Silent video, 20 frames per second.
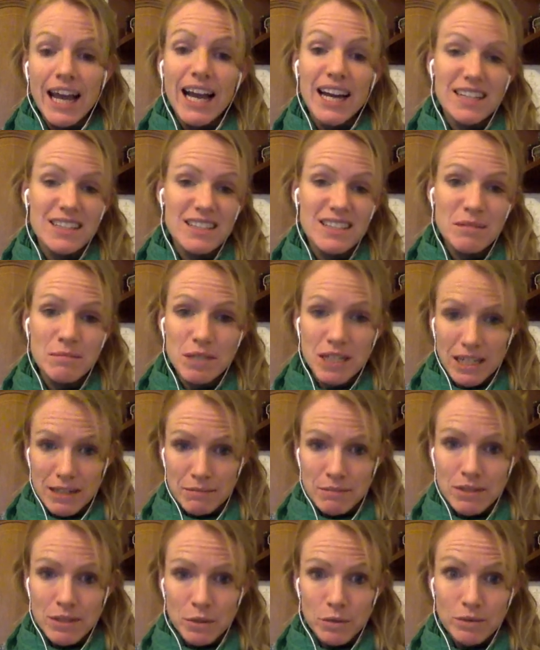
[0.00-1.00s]
and
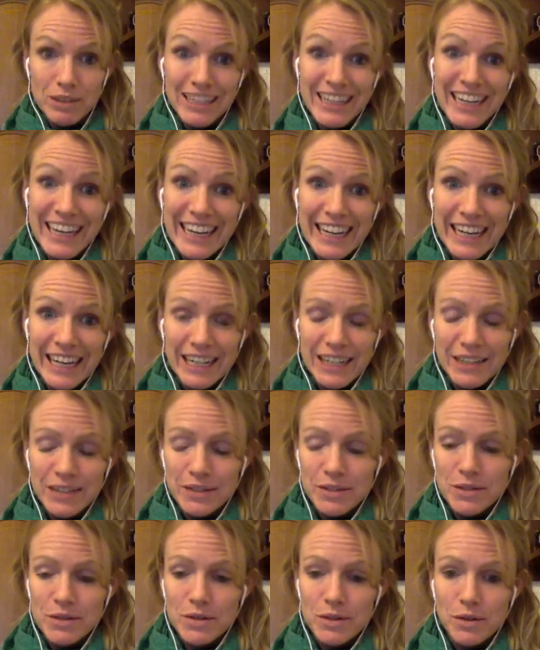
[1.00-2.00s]
sometimes called gig.
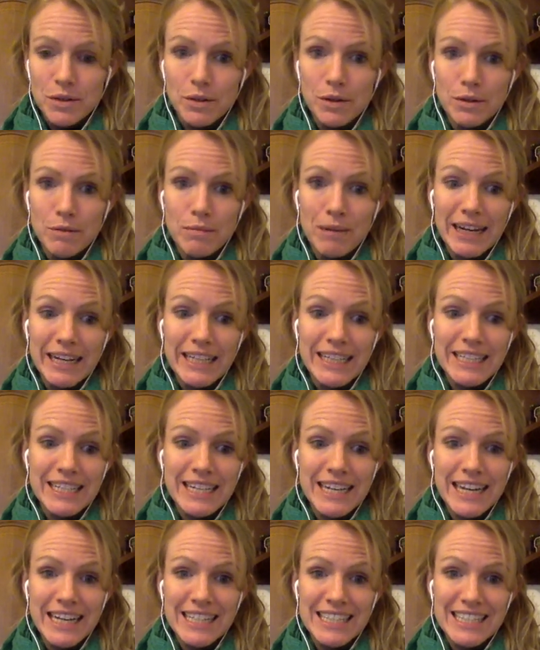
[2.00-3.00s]
So my
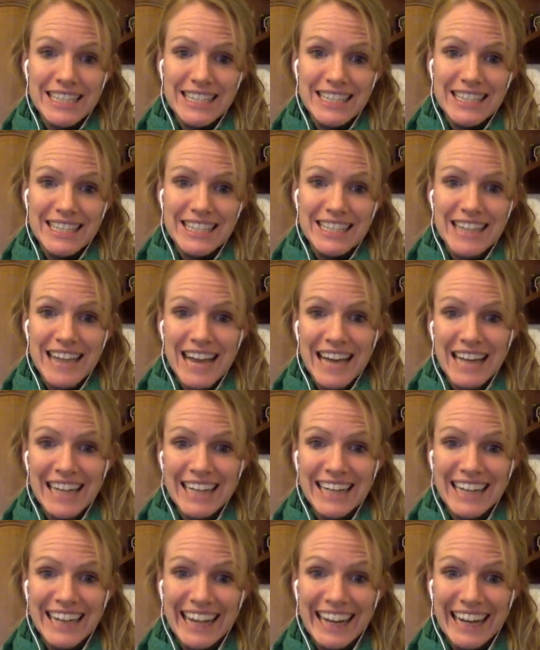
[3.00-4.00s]
internet is
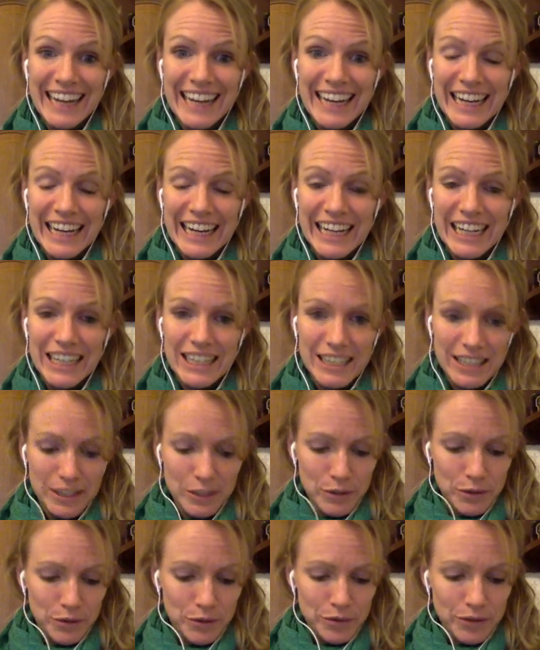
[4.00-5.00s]
10 gig,
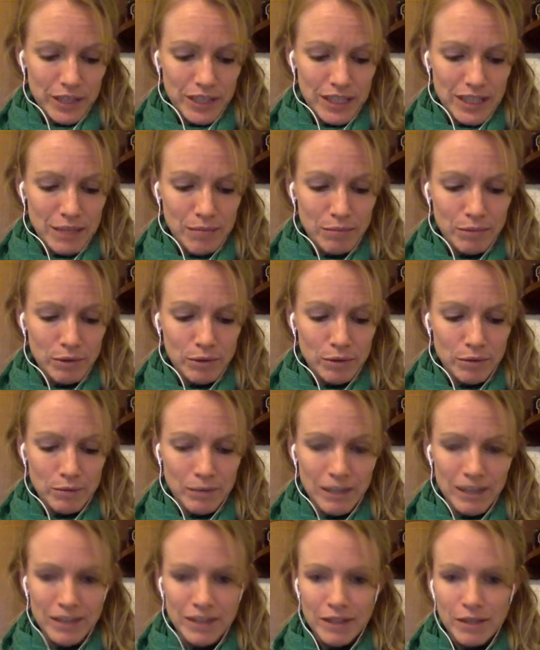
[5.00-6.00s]
for example.
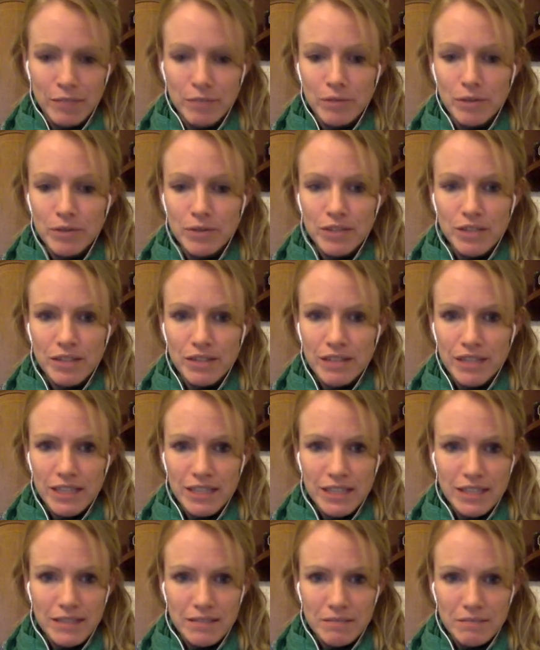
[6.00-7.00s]
My computer is
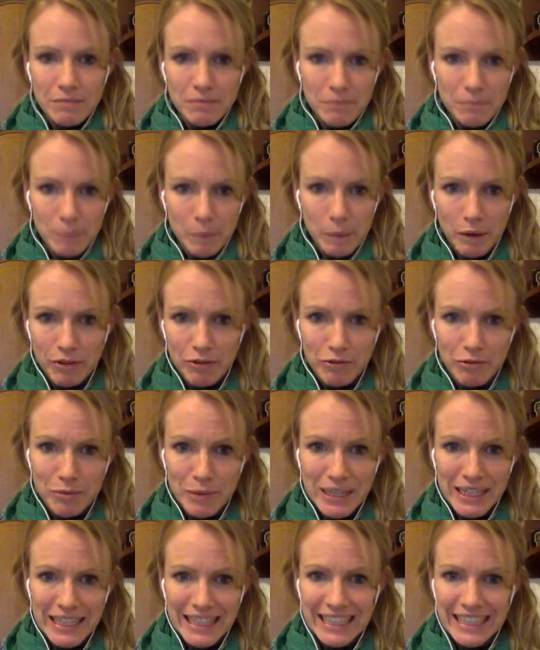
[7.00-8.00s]
however
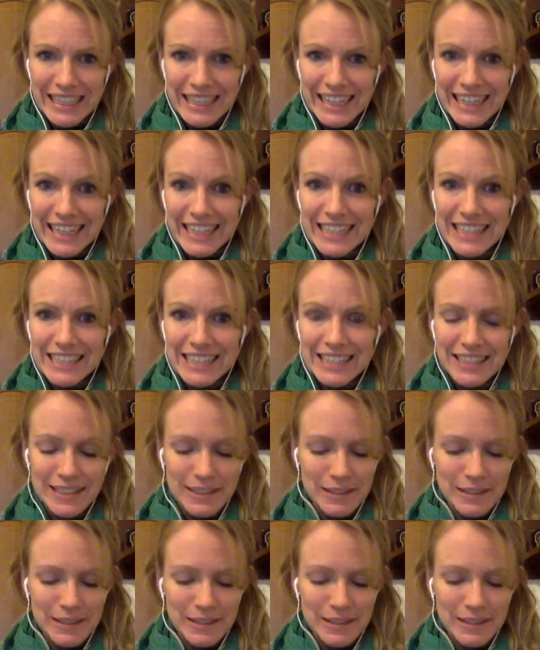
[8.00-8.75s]
many gigs.